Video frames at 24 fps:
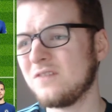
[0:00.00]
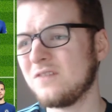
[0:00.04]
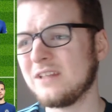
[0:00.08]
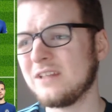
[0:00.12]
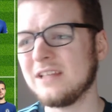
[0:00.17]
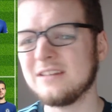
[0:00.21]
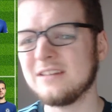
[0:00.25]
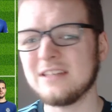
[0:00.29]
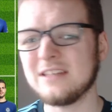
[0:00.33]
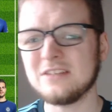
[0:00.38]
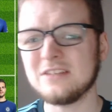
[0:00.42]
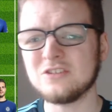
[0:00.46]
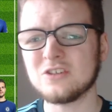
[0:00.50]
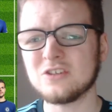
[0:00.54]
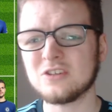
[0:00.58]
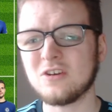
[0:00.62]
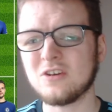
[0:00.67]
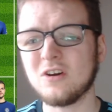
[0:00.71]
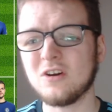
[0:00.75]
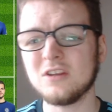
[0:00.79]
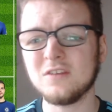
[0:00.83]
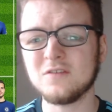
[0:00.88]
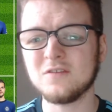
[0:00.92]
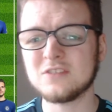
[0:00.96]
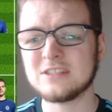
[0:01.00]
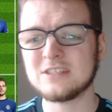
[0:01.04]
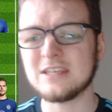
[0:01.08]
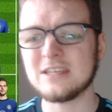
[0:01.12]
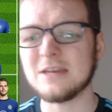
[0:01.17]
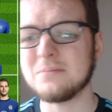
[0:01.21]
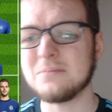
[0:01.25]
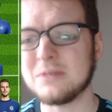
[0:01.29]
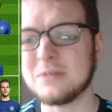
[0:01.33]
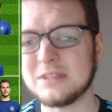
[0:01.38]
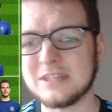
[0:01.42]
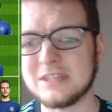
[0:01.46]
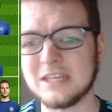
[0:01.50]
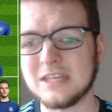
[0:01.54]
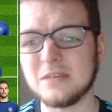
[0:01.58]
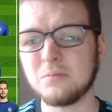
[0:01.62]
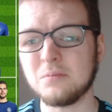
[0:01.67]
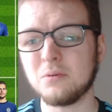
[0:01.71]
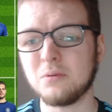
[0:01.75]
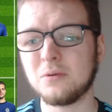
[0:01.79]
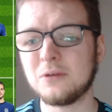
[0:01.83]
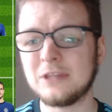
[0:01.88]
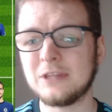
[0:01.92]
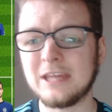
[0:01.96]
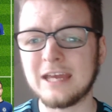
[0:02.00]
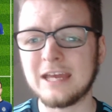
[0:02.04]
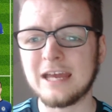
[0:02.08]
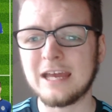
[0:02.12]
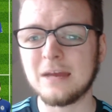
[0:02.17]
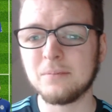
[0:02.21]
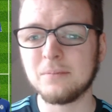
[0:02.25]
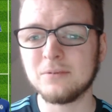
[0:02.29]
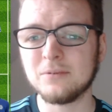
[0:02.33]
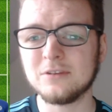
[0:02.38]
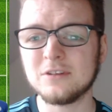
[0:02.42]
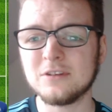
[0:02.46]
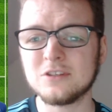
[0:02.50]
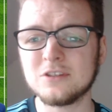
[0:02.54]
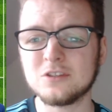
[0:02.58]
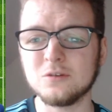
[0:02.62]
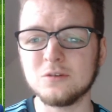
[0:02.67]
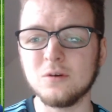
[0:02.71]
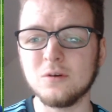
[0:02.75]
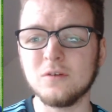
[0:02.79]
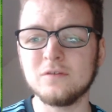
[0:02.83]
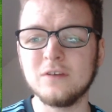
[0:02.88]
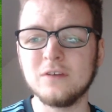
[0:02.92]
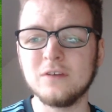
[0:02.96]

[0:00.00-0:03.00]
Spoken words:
Villa did just kind of sit a bit deeper when that happened and sort